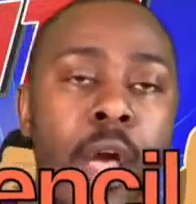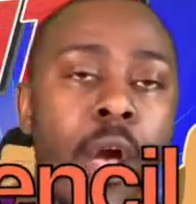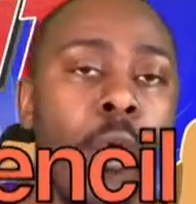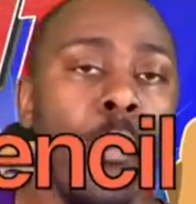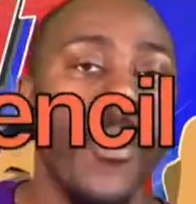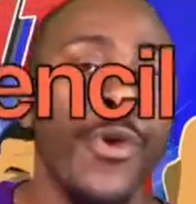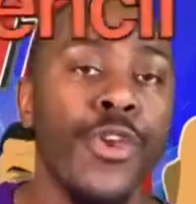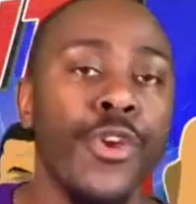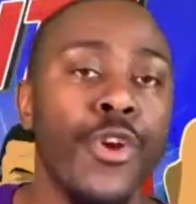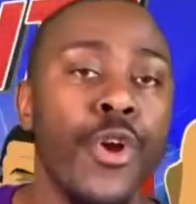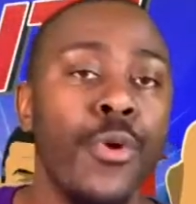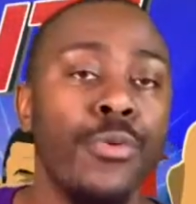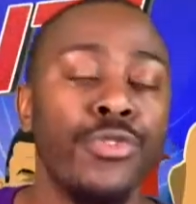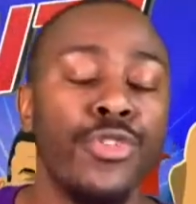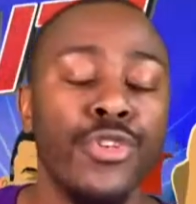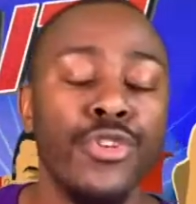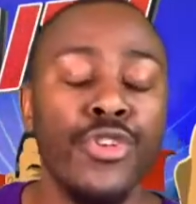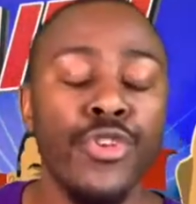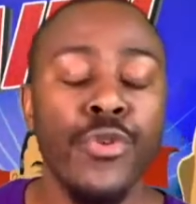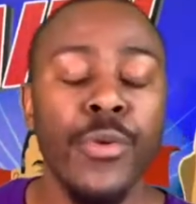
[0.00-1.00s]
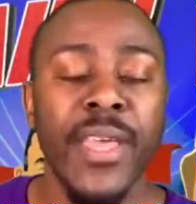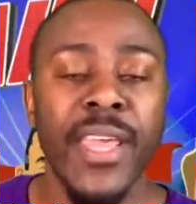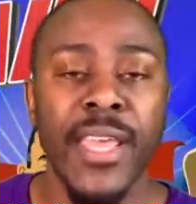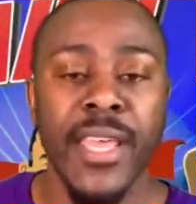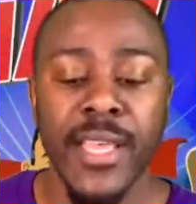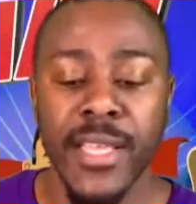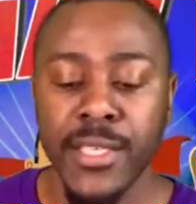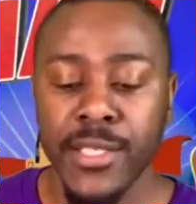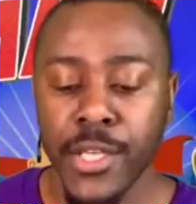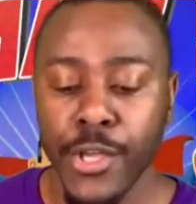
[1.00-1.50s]
What you're going to do
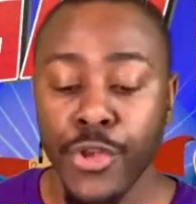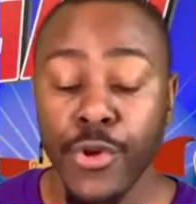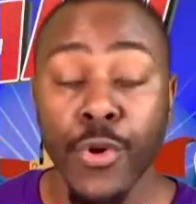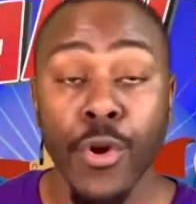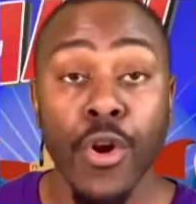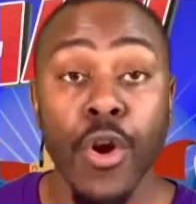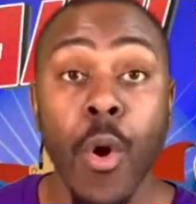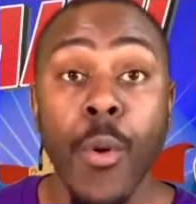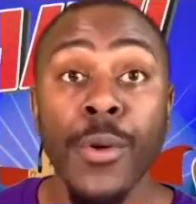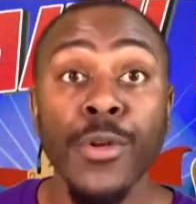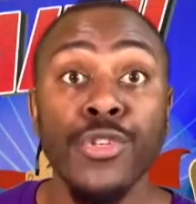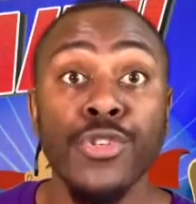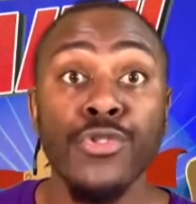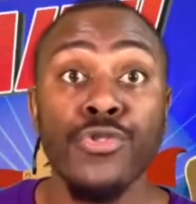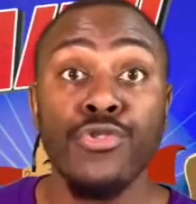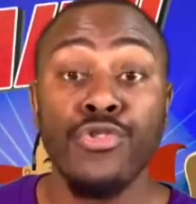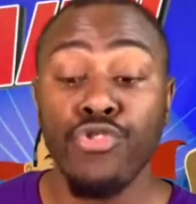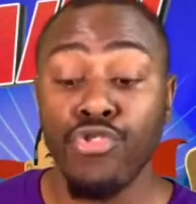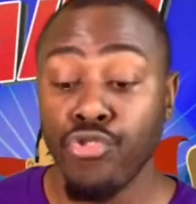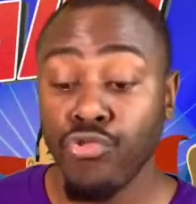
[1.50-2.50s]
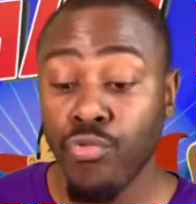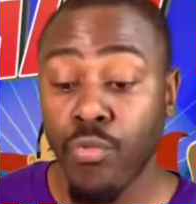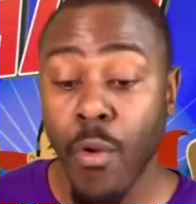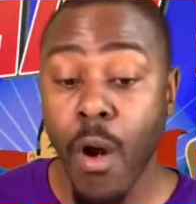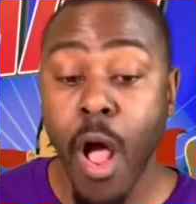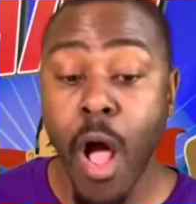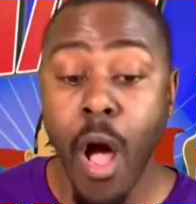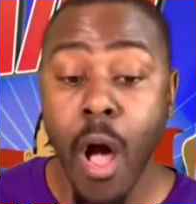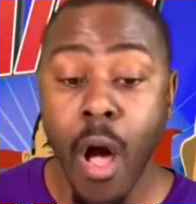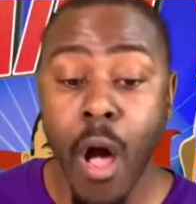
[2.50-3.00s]
is you're going to
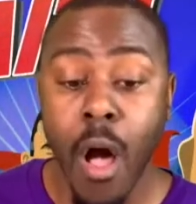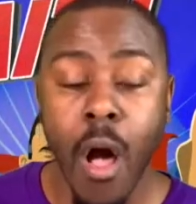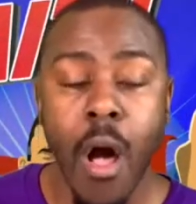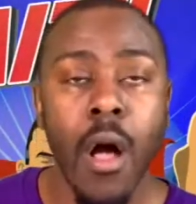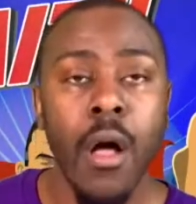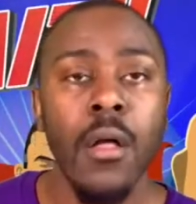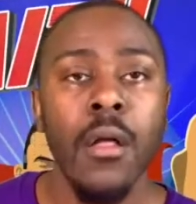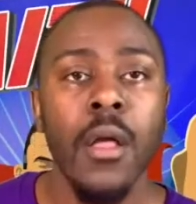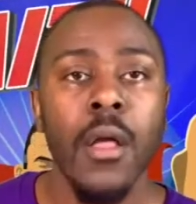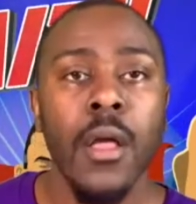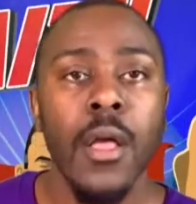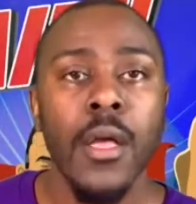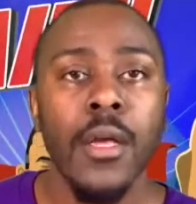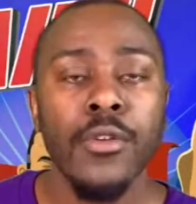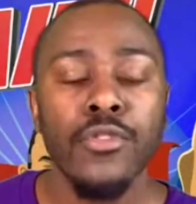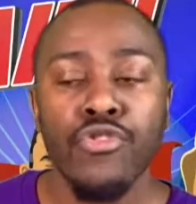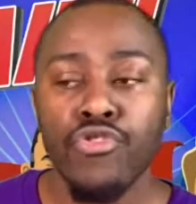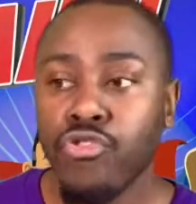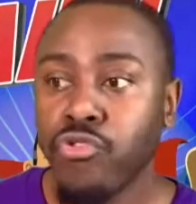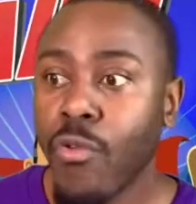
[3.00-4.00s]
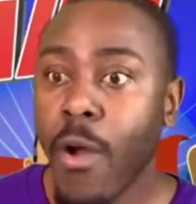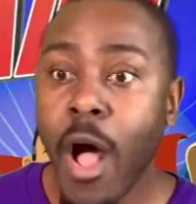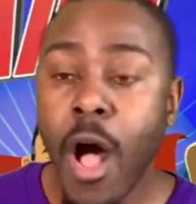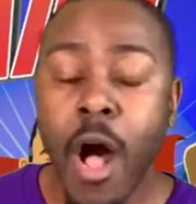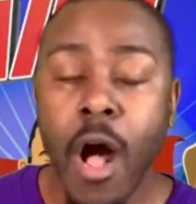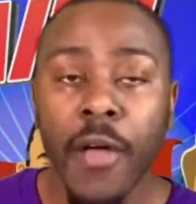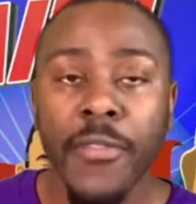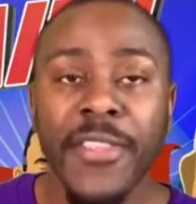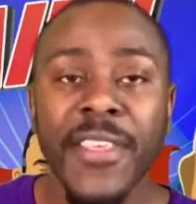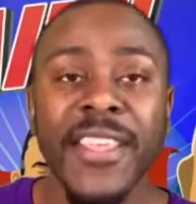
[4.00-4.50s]
draw
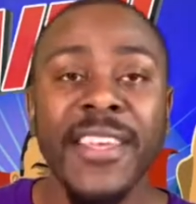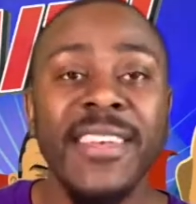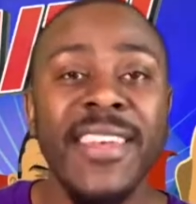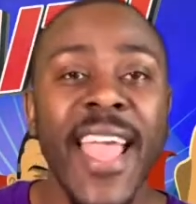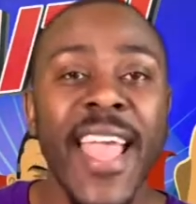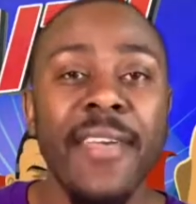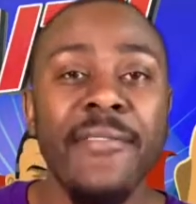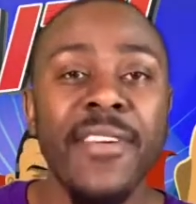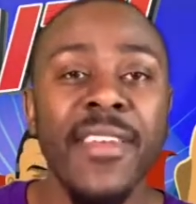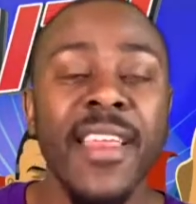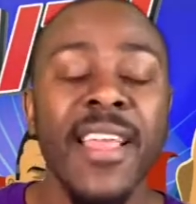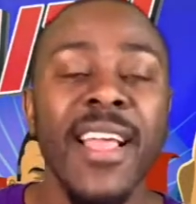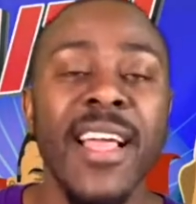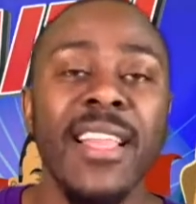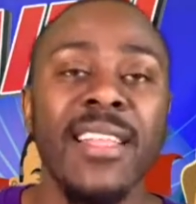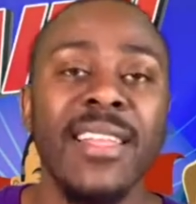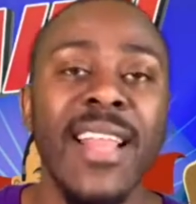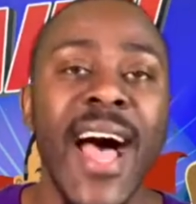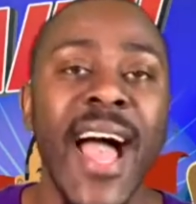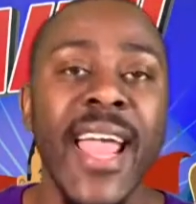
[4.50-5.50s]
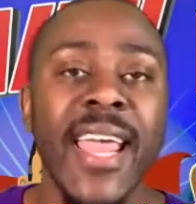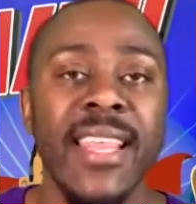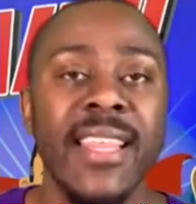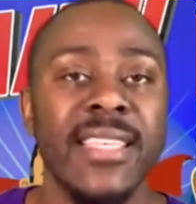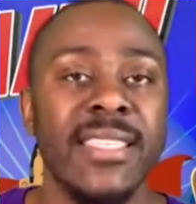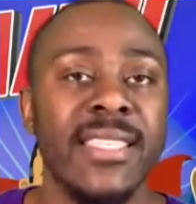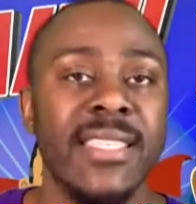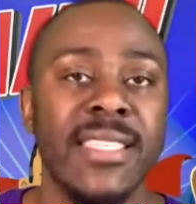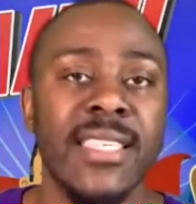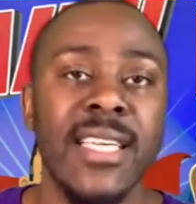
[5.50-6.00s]
the David and Goliath
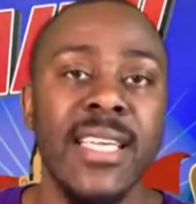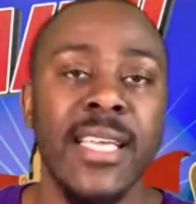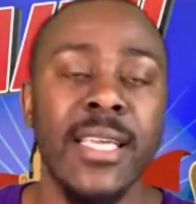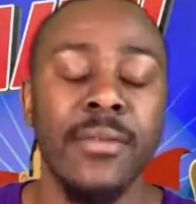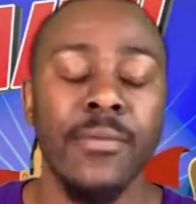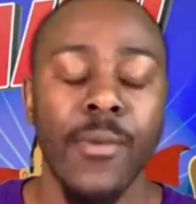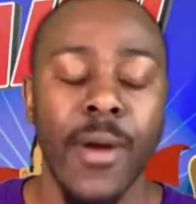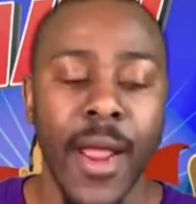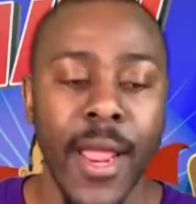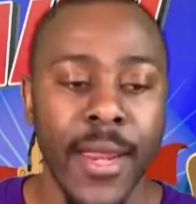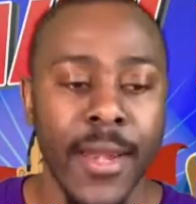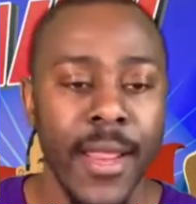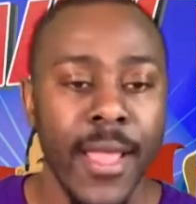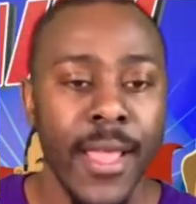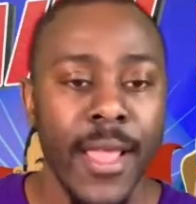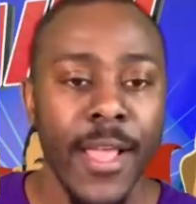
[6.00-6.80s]
scene, right?